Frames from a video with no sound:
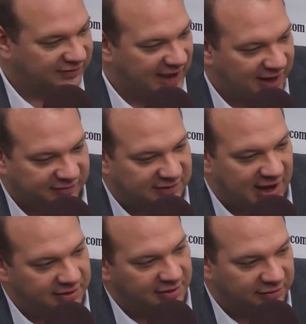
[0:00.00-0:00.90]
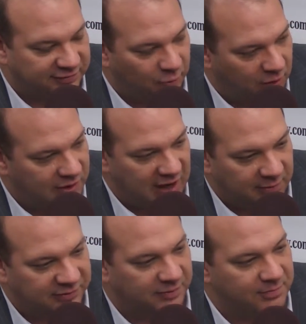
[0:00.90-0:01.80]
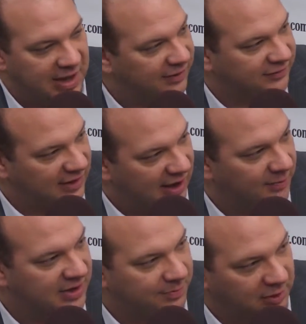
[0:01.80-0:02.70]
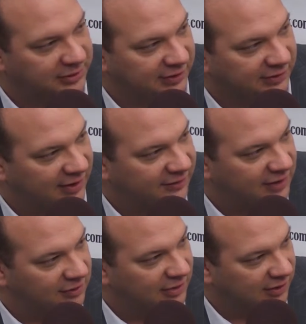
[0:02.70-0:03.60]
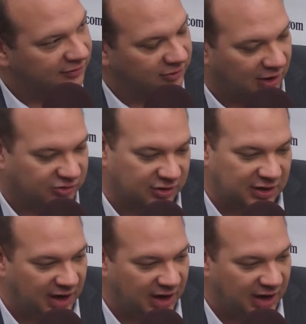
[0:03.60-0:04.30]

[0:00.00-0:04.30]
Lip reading: taxi down here this morning, I was amazed at how many buildings I see under construction.